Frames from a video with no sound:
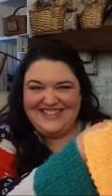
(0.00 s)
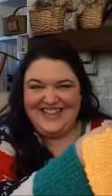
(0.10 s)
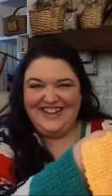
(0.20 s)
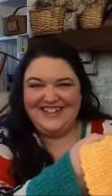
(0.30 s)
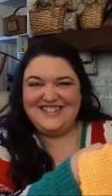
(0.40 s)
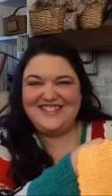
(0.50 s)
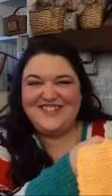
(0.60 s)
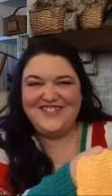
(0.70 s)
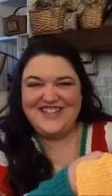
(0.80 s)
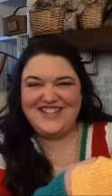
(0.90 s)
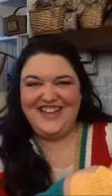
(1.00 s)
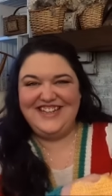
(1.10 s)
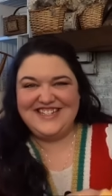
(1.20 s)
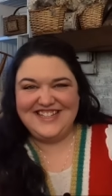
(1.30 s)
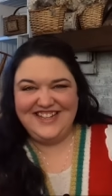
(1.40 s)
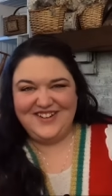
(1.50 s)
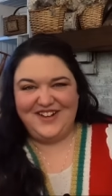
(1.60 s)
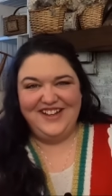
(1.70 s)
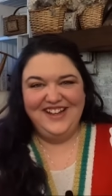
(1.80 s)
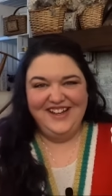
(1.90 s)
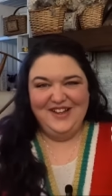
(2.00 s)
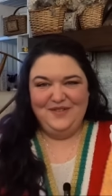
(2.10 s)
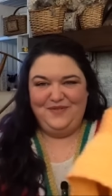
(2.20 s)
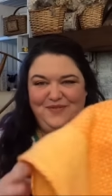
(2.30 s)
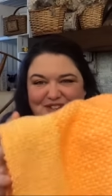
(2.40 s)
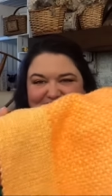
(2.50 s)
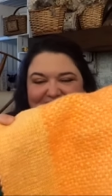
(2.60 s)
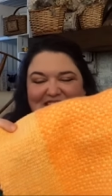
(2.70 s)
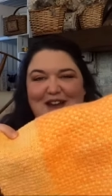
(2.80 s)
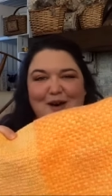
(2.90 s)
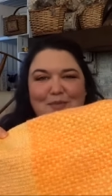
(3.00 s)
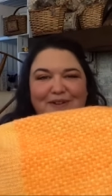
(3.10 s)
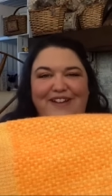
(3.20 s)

sit here and squish each little fuzzy nub.